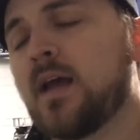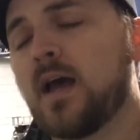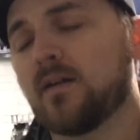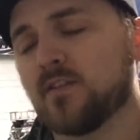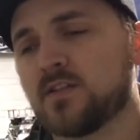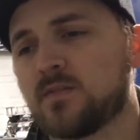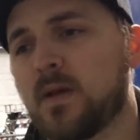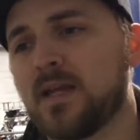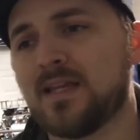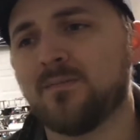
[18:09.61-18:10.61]
I've listed
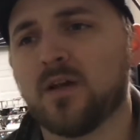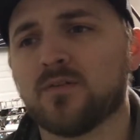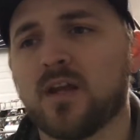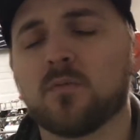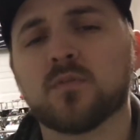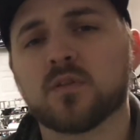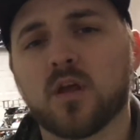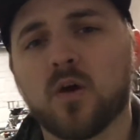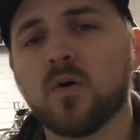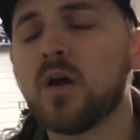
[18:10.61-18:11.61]
my email down
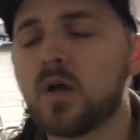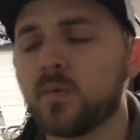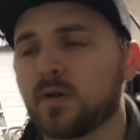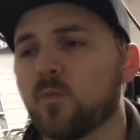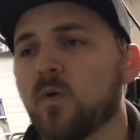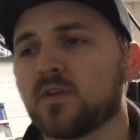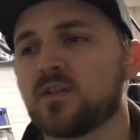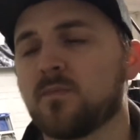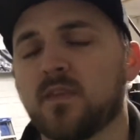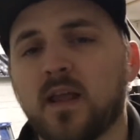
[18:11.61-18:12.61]
below. We can work
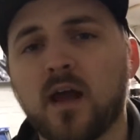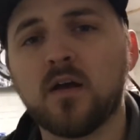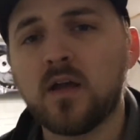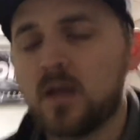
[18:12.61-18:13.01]
something out.